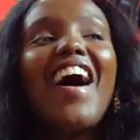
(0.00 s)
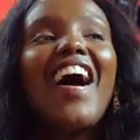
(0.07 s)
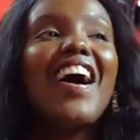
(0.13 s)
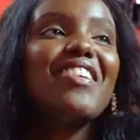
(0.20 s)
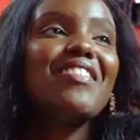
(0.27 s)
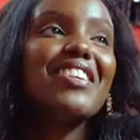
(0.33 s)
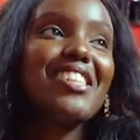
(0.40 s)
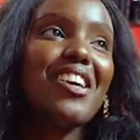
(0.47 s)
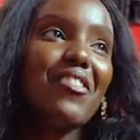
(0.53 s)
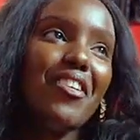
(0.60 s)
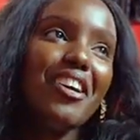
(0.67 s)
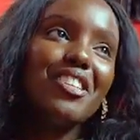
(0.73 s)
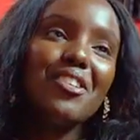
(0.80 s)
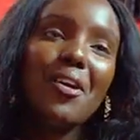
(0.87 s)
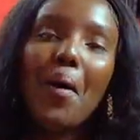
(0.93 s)
Uh, as I
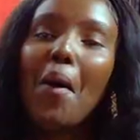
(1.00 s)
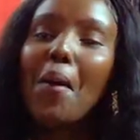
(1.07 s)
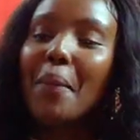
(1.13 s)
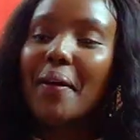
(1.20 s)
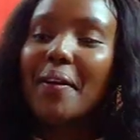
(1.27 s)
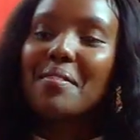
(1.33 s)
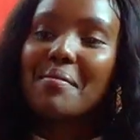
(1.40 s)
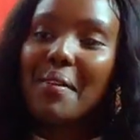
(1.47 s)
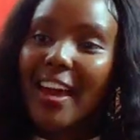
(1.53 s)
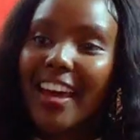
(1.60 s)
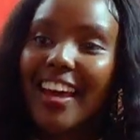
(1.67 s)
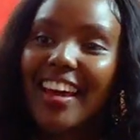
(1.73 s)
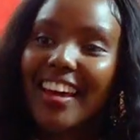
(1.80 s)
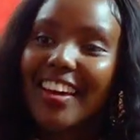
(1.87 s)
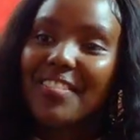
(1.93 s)
wait to open
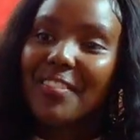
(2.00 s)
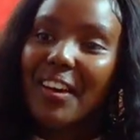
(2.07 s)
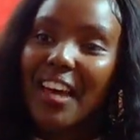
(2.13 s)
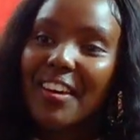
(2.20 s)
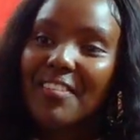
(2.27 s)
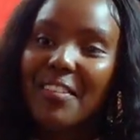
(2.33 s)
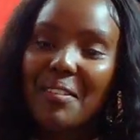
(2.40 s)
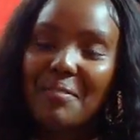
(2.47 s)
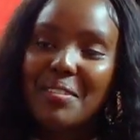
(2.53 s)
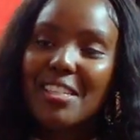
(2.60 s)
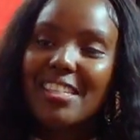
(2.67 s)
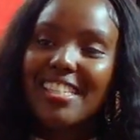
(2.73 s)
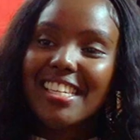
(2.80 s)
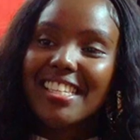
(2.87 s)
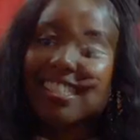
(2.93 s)
my, my, my
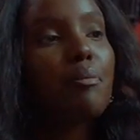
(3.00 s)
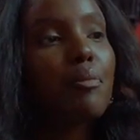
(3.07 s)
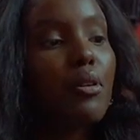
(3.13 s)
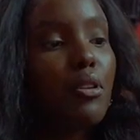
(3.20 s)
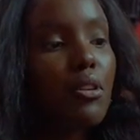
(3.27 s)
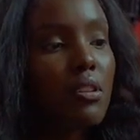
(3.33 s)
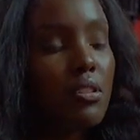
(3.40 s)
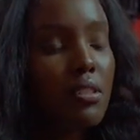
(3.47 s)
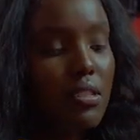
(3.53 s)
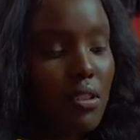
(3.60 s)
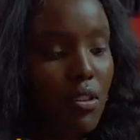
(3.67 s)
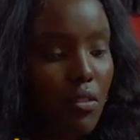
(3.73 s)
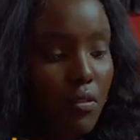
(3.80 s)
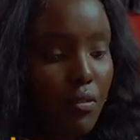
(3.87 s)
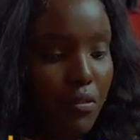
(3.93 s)
business. Pros
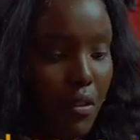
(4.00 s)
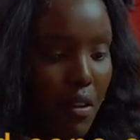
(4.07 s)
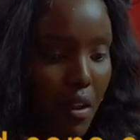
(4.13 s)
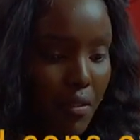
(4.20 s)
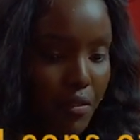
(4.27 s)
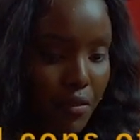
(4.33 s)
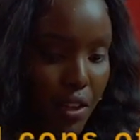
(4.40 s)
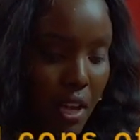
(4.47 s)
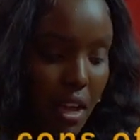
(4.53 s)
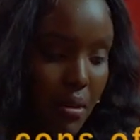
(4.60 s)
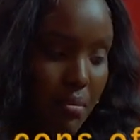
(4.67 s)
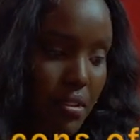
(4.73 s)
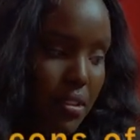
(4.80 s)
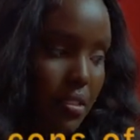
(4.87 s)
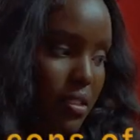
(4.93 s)
of
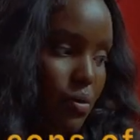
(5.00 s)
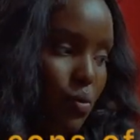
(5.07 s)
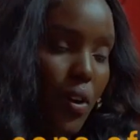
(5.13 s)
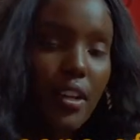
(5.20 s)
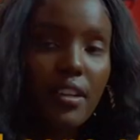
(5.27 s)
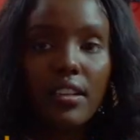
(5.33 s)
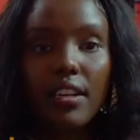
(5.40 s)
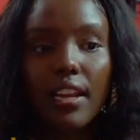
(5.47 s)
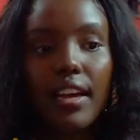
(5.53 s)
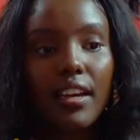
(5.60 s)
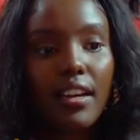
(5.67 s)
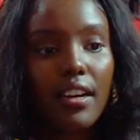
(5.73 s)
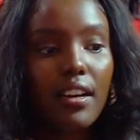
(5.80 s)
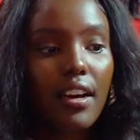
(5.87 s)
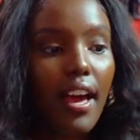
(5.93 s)
fame is one, like
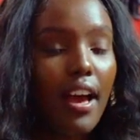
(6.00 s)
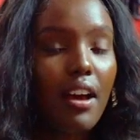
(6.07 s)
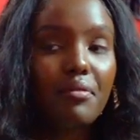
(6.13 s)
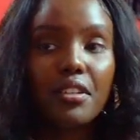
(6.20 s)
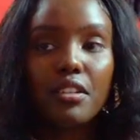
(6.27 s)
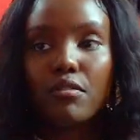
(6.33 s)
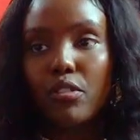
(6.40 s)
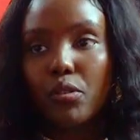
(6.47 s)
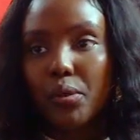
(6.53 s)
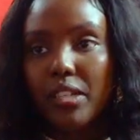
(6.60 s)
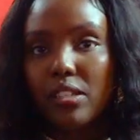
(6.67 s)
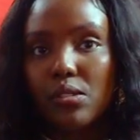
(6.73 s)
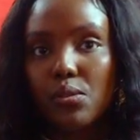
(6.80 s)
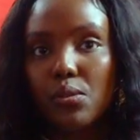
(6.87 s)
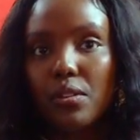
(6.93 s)
I have
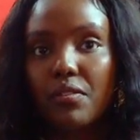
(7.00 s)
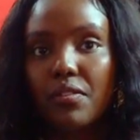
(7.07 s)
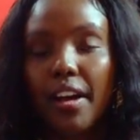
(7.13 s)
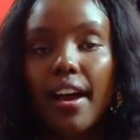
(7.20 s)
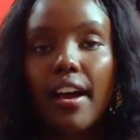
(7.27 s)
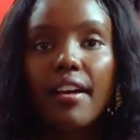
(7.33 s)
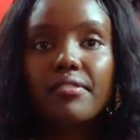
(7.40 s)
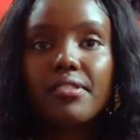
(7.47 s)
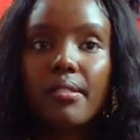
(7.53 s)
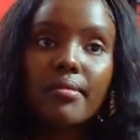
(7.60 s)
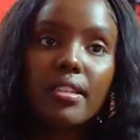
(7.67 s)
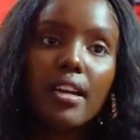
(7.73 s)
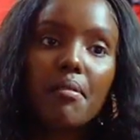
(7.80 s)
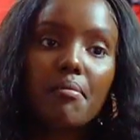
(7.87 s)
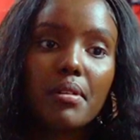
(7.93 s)
influence. So if I have
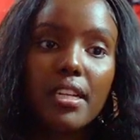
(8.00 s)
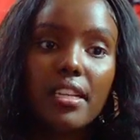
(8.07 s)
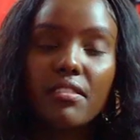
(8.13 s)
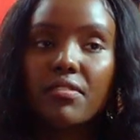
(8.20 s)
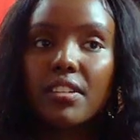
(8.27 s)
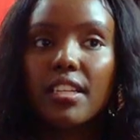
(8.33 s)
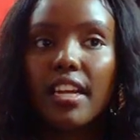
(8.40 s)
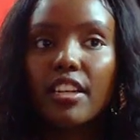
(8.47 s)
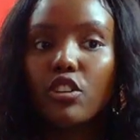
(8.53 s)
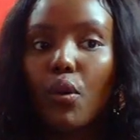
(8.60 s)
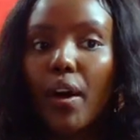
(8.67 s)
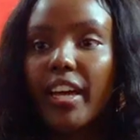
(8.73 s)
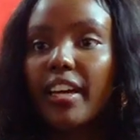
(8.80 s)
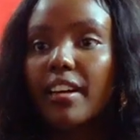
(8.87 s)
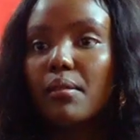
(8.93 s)
something I believe in, I know
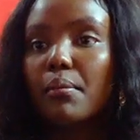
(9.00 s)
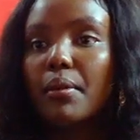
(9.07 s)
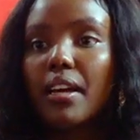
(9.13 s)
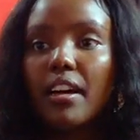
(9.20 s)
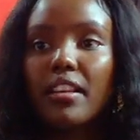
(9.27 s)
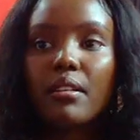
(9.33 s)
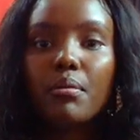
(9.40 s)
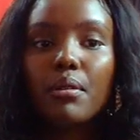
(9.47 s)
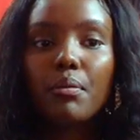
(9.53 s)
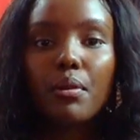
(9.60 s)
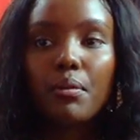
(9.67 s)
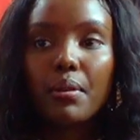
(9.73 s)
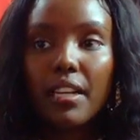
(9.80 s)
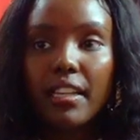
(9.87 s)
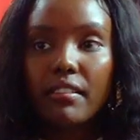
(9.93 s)
I can make other
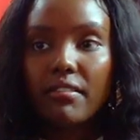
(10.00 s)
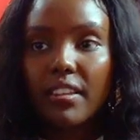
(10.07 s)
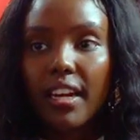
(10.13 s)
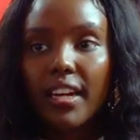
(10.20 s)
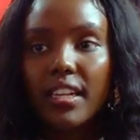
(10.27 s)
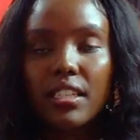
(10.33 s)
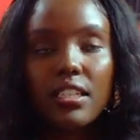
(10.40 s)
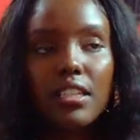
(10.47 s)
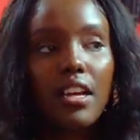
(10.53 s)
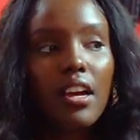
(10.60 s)
people believe that.